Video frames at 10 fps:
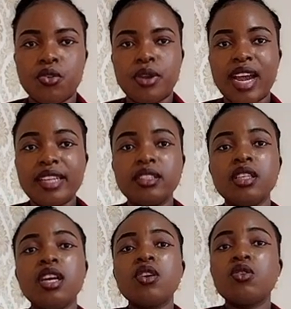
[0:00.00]
you can
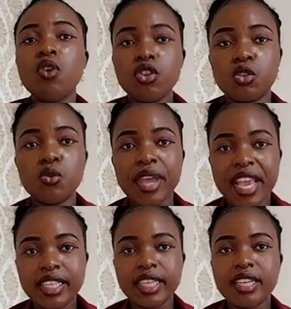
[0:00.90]
go through
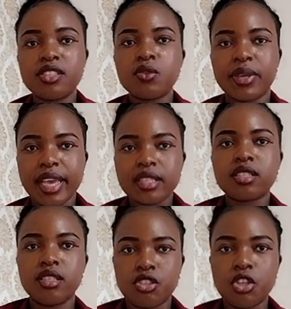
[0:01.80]
agent to
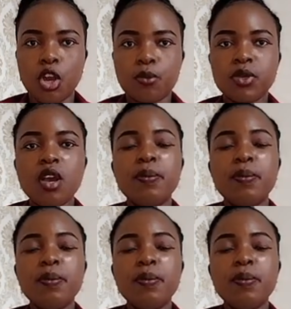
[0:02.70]
get the job,